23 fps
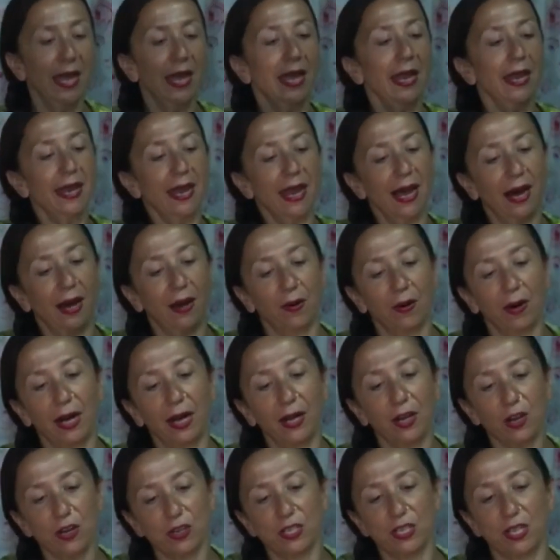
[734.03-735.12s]
Now I
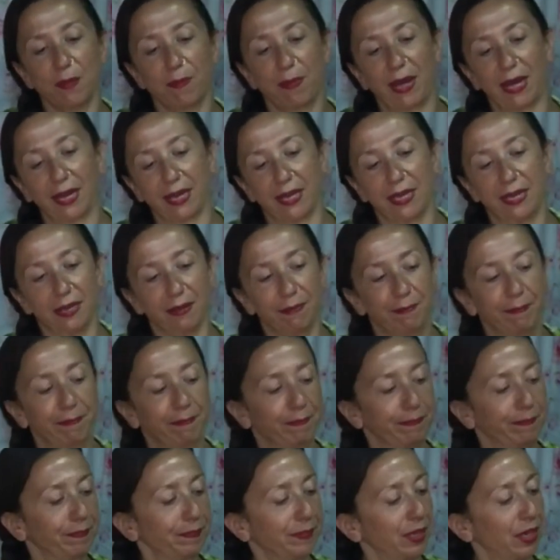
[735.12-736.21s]
go to the back here.
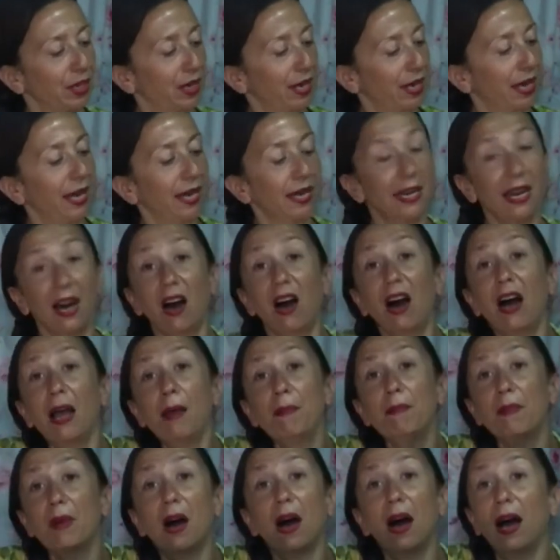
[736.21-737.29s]
Okay, now
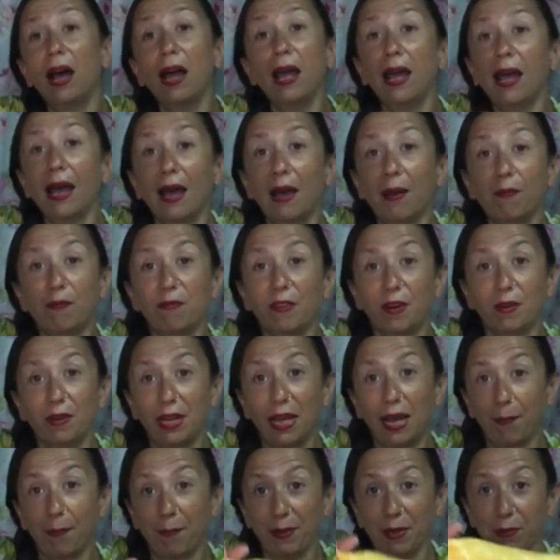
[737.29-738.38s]
I am very
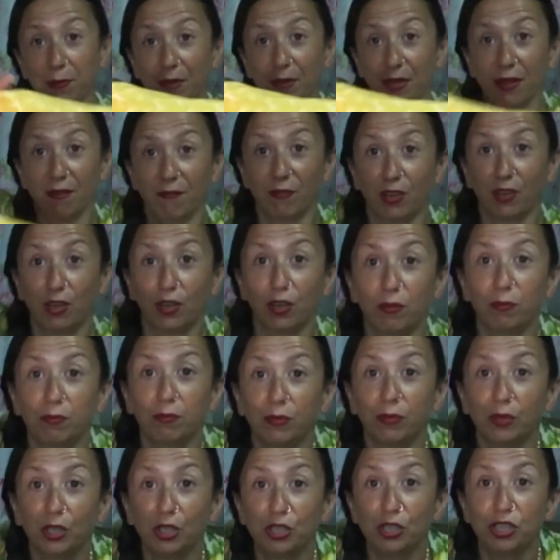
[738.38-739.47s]
happy with envelope
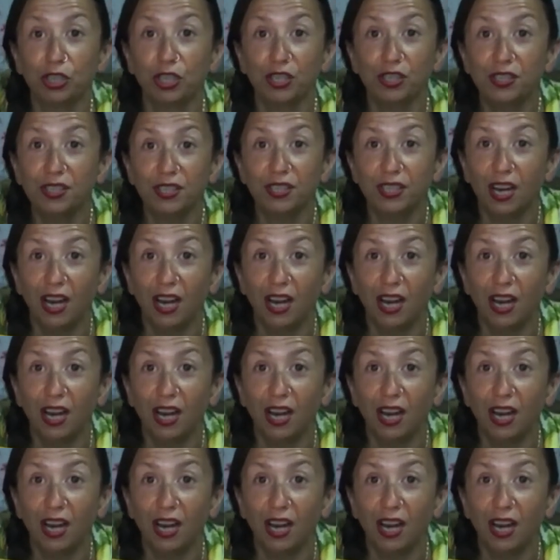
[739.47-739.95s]
cushions.